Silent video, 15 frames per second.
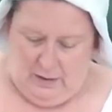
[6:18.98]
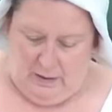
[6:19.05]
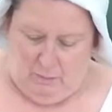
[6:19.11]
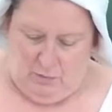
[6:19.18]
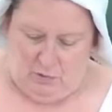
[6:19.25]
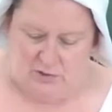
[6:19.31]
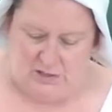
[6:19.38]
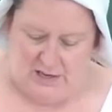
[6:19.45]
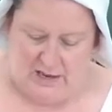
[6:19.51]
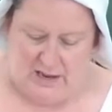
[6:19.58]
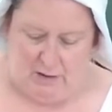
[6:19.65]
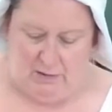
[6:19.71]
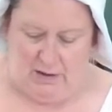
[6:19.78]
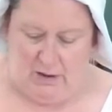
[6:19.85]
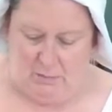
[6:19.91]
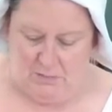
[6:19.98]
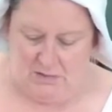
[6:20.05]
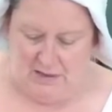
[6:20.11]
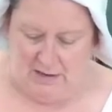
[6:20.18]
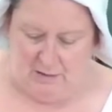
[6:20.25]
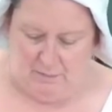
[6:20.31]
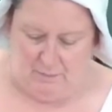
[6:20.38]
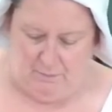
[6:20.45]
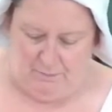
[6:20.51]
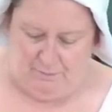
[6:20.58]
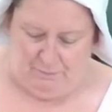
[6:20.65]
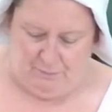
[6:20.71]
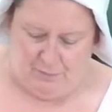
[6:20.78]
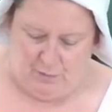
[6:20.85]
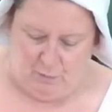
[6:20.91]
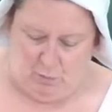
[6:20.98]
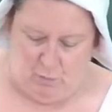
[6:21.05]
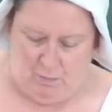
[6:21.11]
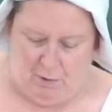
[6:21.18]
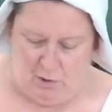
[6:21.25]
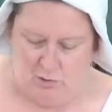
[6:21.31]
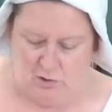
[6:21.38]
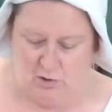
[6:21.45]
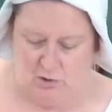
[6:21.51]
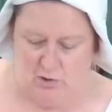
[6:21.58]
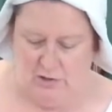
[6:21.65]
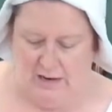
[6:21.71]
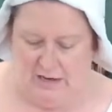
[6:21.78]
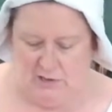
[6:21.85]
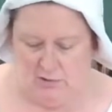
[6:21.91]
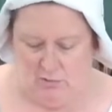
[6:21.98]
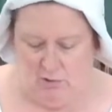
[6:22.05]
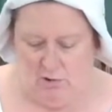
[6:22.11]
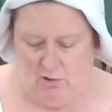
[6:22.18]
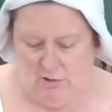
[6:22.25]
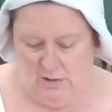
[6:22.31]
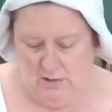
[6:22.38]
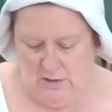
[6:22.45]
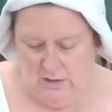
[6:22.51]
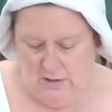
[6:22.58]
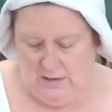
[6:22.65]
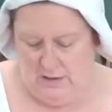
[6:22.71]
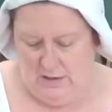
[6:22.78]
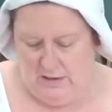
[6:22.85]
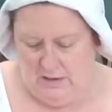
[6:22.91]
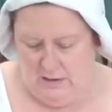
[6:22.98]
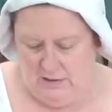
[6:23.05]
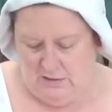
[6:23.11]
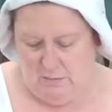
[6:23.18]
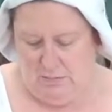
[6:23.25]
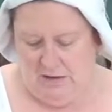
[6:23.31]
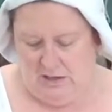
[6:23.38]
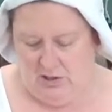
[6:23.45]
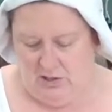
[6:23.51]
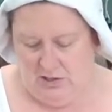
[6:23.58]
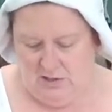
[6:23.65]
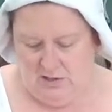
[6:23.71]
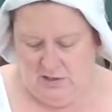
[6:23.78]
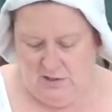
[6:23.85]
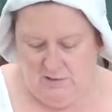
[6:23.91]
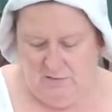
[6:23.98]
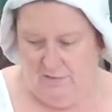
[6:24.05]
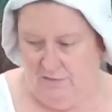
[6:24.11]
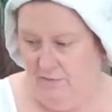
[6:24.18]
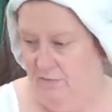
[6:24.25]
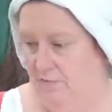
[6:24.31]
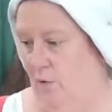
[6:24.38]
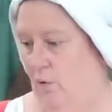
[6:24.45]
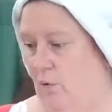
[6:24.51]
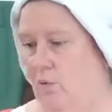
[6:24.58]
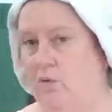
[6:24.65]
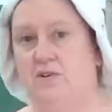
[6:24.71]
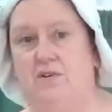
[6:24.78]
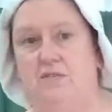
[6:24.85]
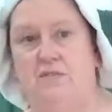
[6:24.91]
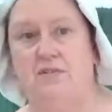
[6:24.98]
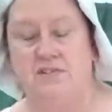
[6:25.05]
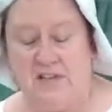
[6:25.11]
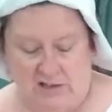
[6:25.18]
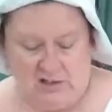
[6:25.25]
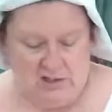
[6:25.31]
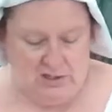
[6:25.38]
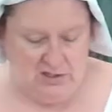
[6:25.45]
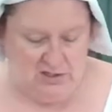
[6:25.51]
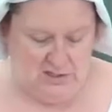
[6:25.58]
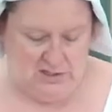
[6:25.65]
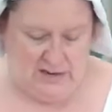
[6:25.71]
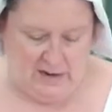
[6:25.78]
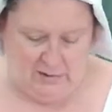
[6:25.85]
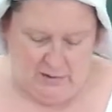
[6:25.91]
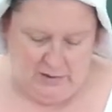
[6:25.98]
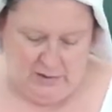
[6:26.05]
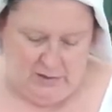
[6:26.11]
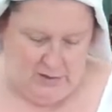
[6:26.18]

We'll see how it comes out. We'll post on later on some pictures of all the different sections. Now, to